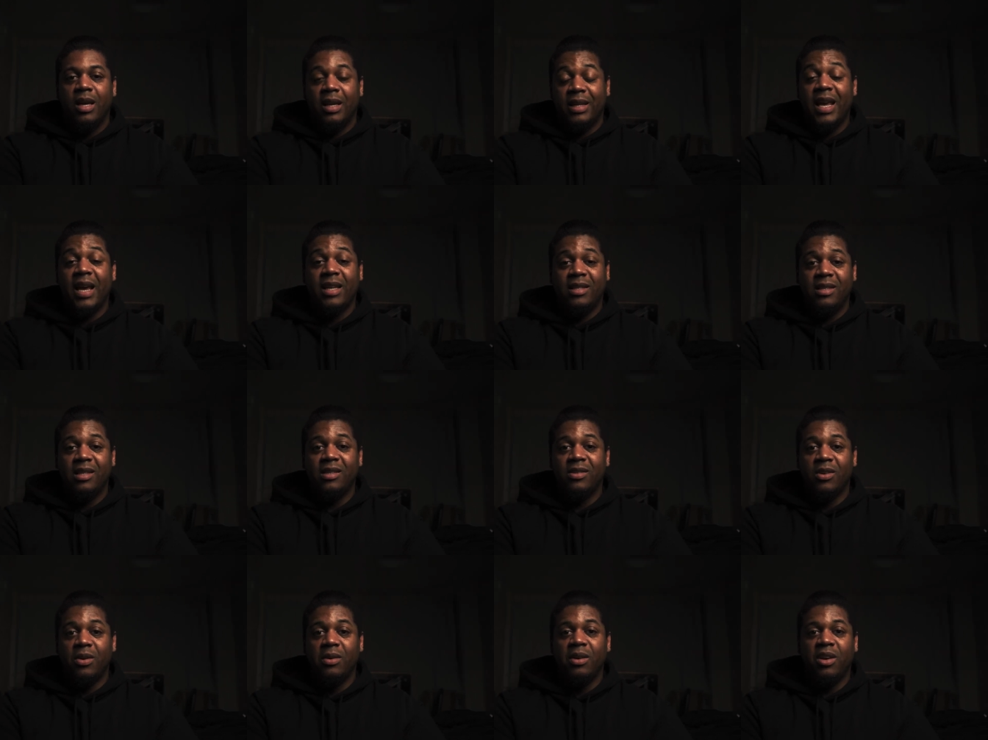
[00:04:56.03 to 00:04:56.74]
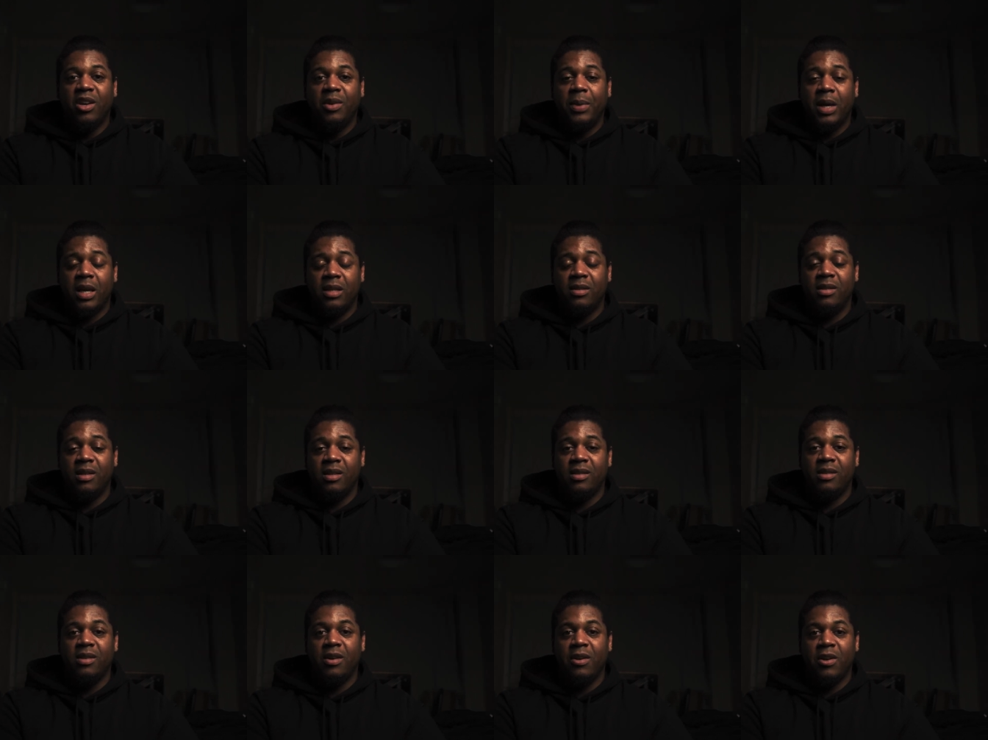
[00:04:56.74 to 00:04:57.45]
Yes, it's only going to be at
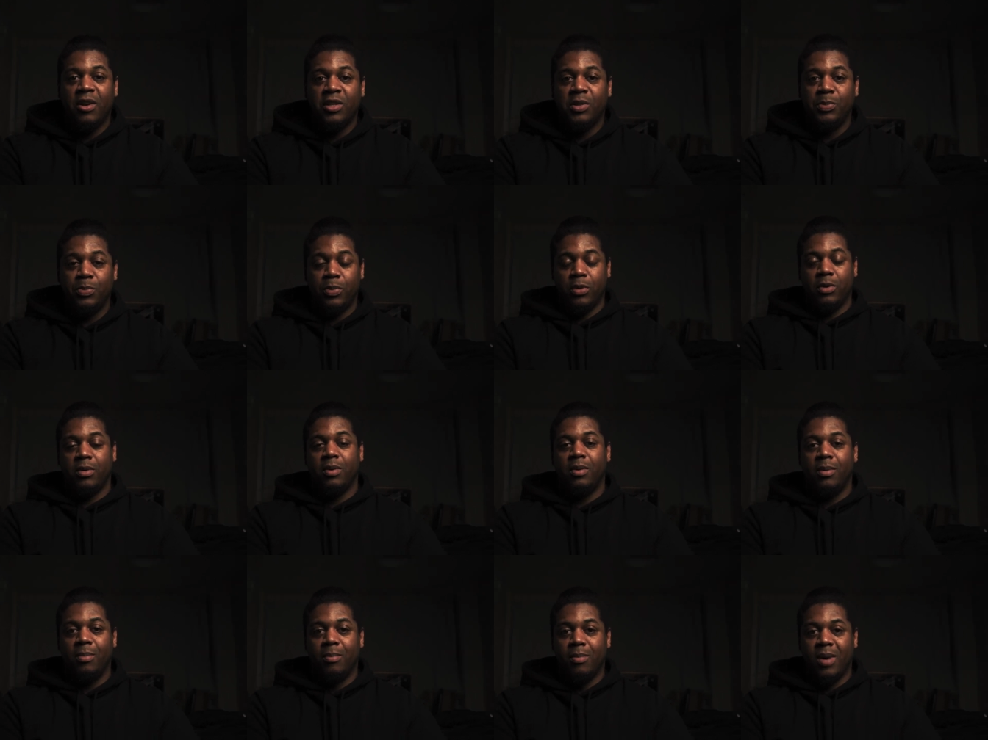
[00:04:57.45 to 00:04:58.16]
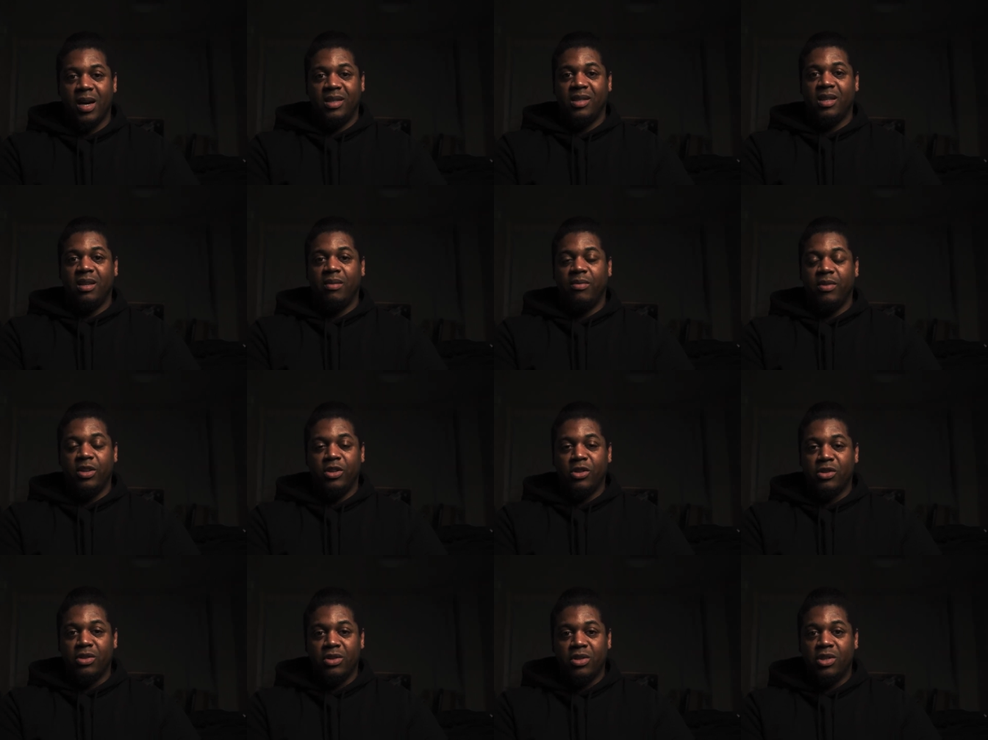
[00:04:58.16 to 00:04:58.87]
sixty hertz, but my T V
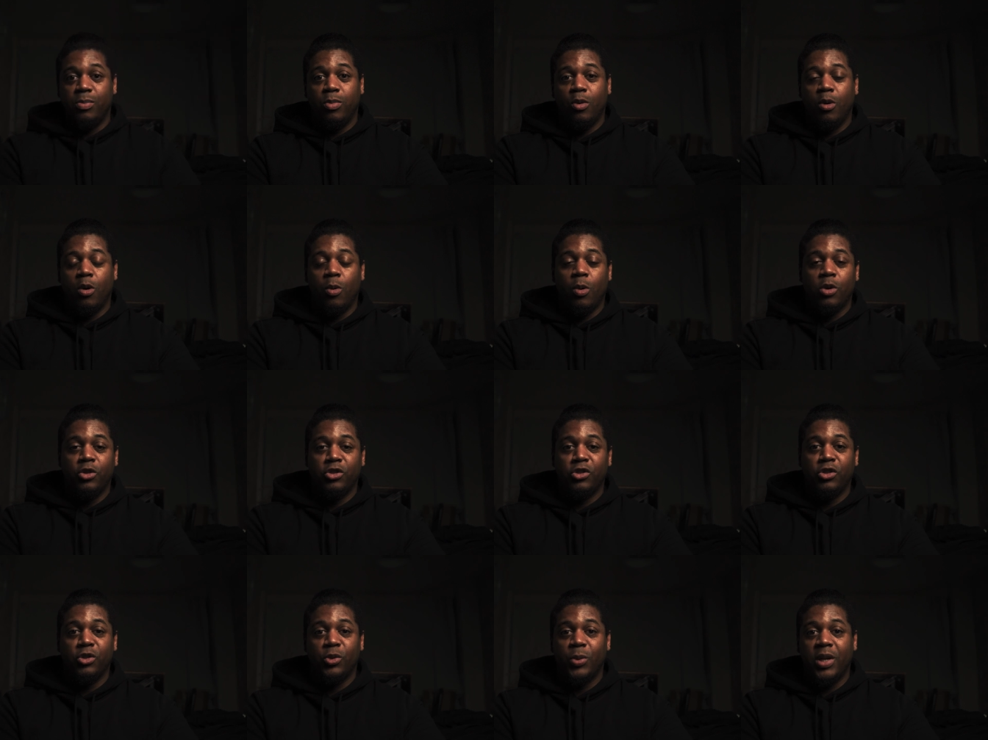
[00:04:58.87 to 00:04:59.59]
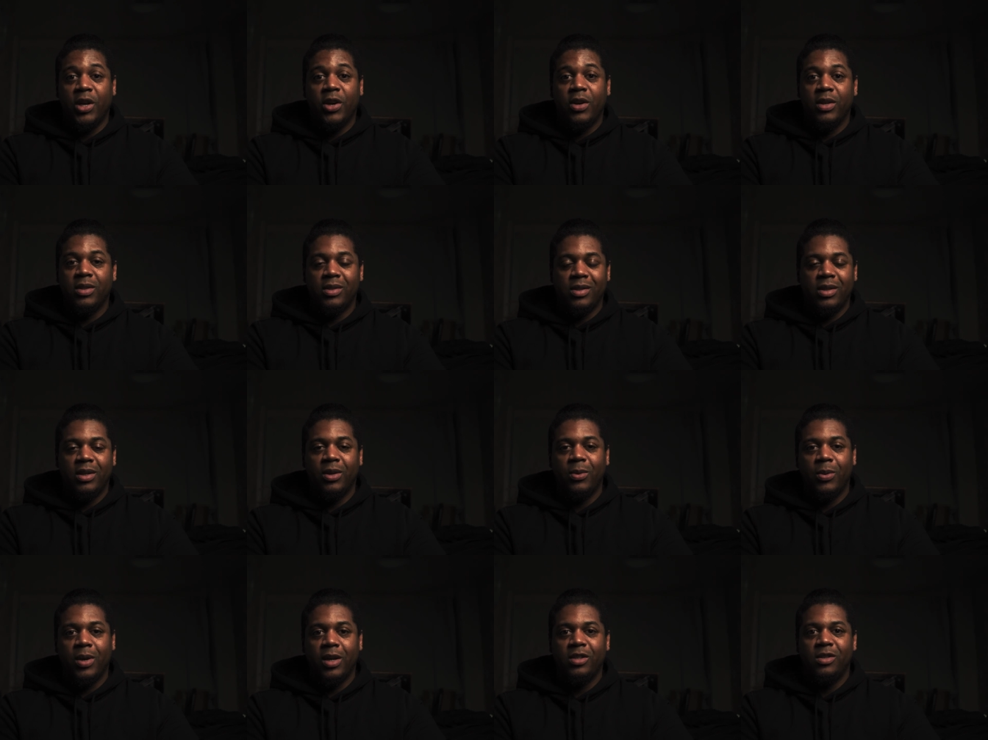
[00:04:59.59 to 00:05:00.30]
doesn't support one hundred twenty hertz
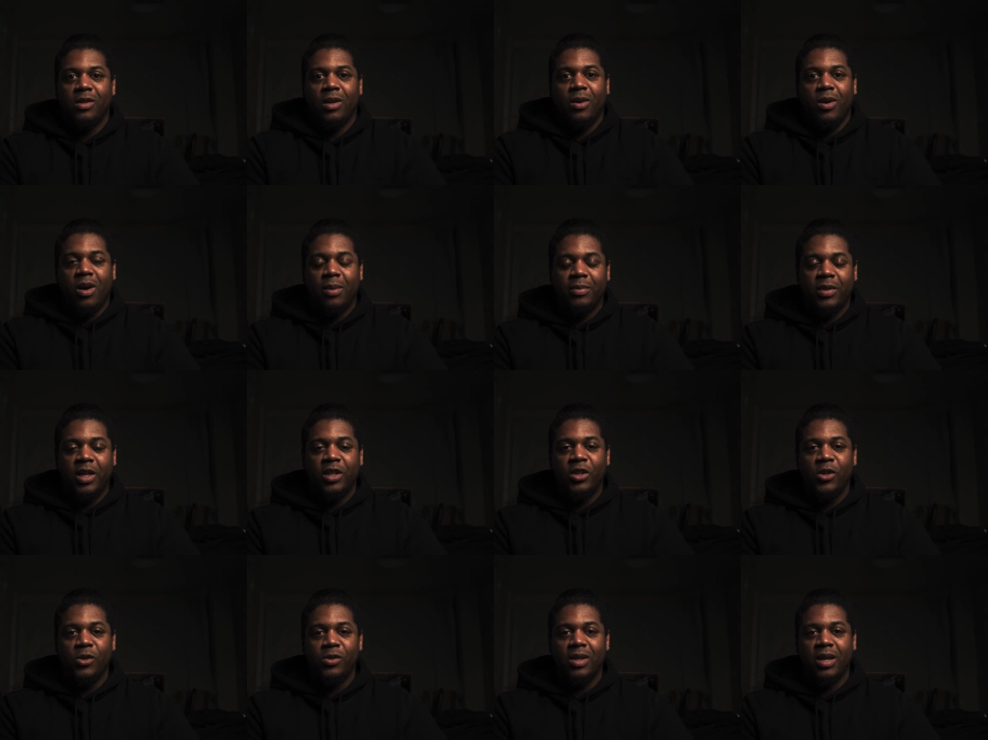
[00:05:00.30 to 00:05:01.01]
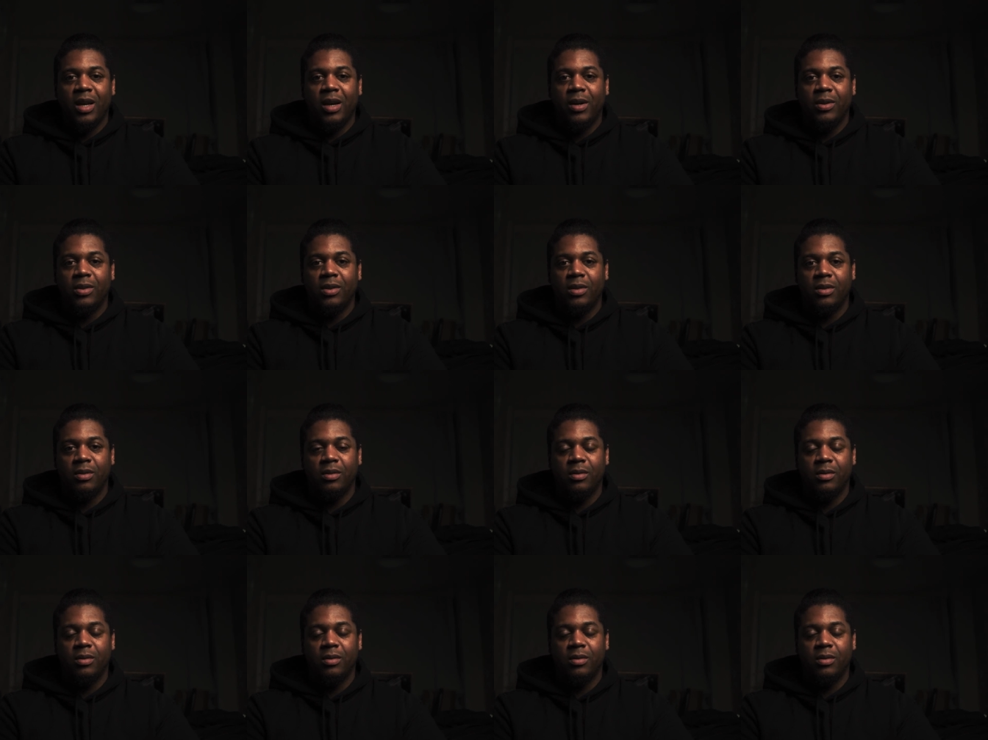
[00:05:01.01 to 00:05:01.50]
anyway, so I'm not losing out.